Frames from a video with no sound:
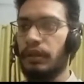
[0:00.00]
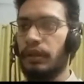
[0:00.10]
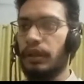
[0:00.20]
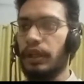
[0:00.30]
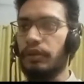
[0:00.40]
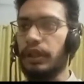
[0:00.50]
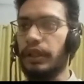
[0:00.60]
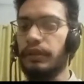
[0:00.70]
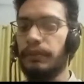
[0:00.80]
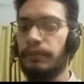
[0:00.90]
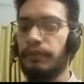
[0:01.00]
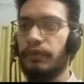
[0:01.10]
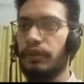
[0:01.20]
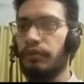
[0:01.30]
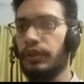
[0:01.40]
outlier
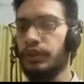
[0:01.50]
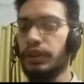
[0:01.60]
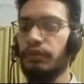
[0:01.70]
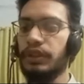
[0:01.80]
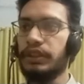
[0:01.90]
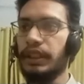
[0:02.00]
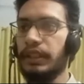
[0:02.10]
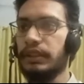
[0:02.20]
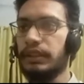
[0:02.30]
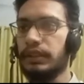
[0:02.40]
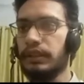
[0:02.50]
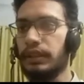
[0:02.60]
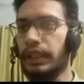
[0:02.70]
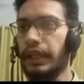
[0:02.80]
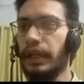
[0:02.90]
function, which takes
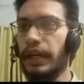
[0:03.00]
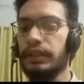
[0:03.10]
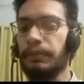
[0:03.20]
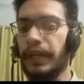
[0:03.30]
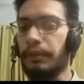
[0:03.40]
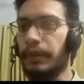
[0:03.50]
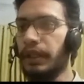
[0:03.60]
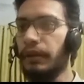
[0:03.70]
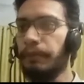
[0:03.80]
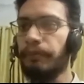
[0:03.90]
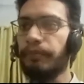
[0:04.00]
data as a parameter.